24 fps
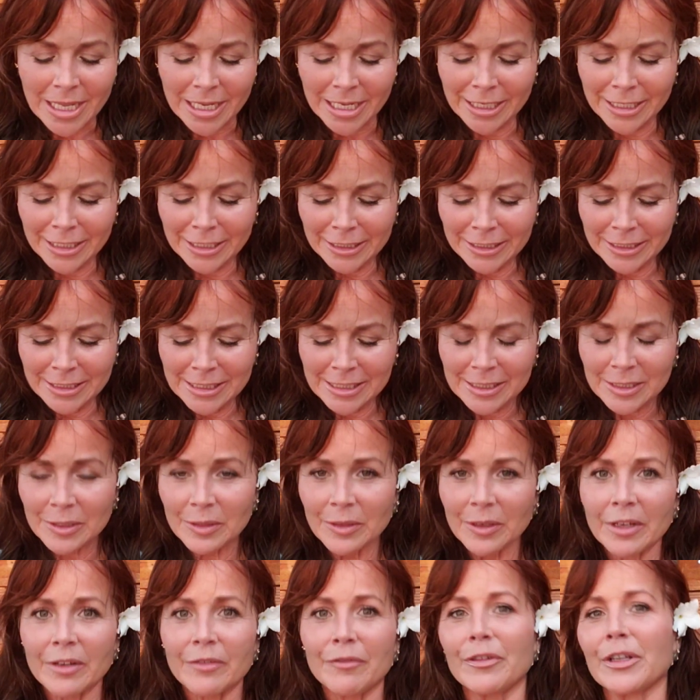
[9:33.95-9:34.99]
And
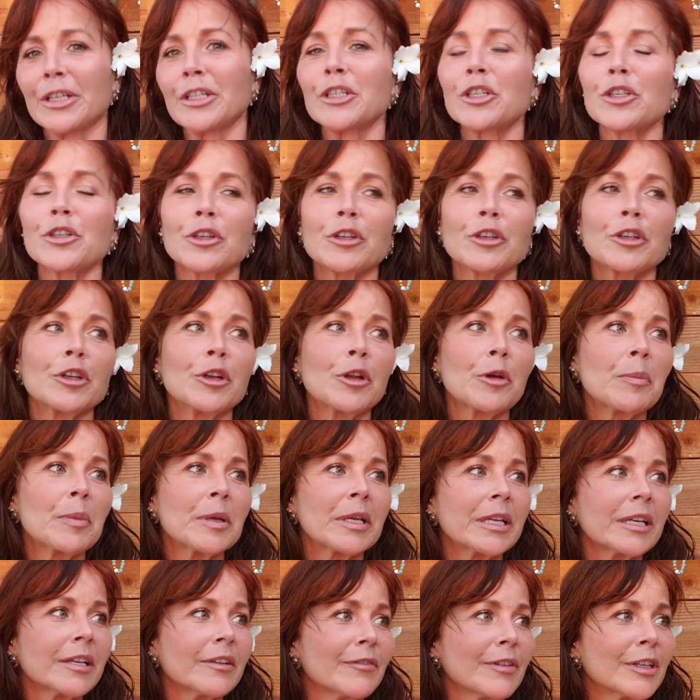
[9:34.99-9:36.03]
adventure, you know,
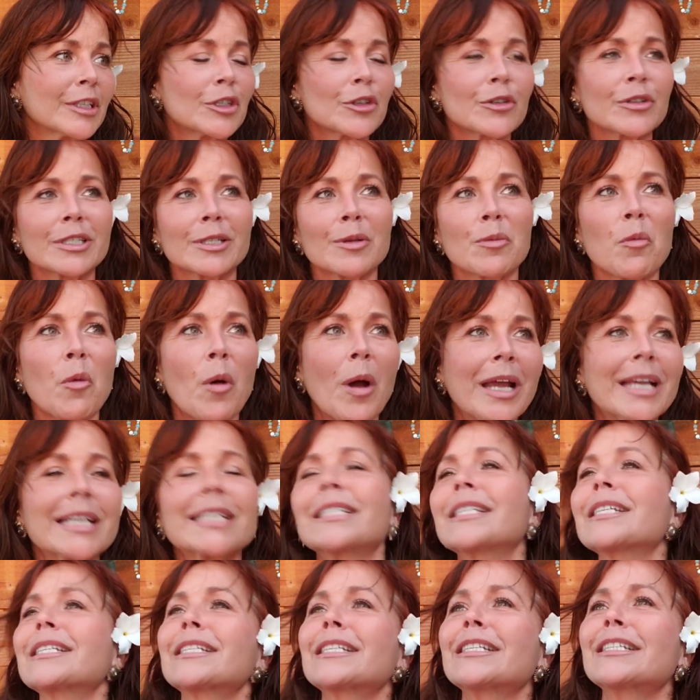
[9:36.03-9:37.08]
being adventurous, and why
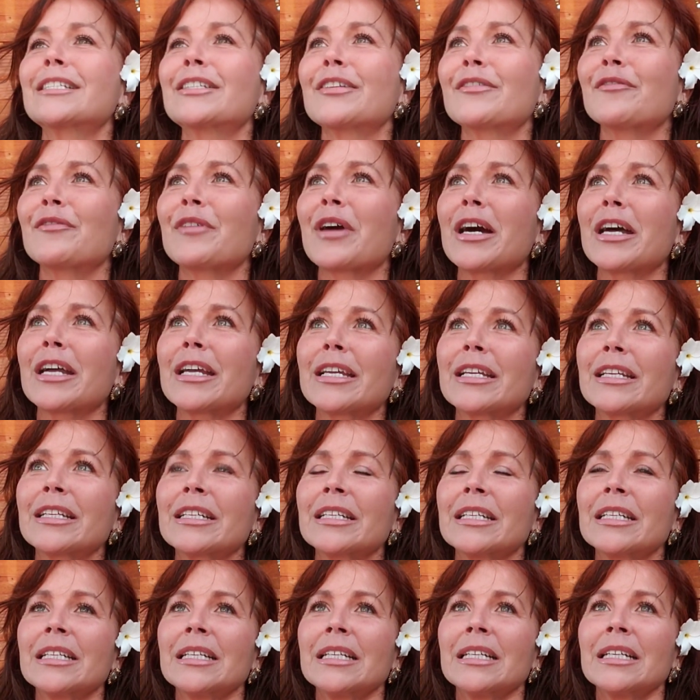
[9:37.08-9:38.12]
is this a divine